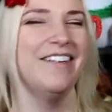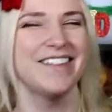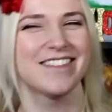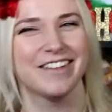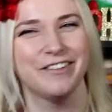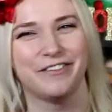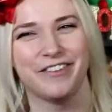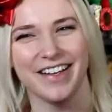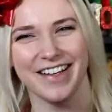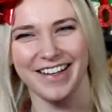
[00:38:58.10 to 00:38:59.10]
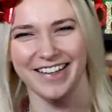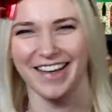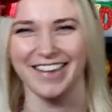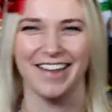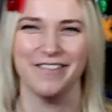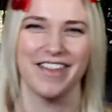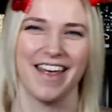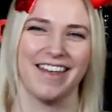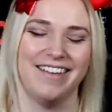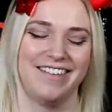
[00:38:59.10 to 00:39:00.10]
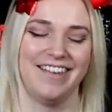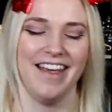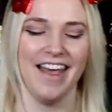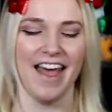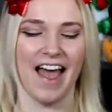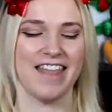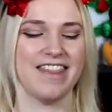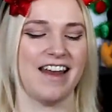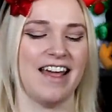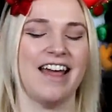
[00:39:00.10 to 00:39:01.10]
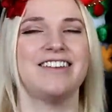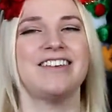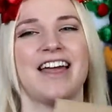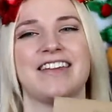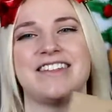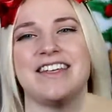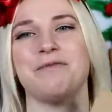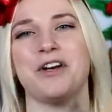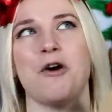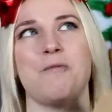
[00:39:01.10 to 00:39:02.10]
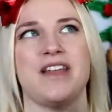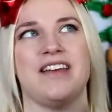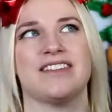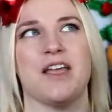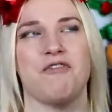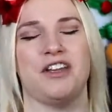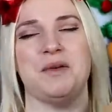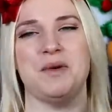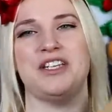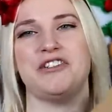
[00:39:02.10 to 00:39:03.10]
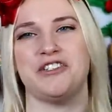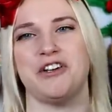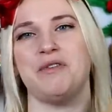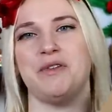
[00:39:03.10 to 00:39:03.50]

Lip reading: So funny. I love that. And then I didn't want to open it because I really wanted to show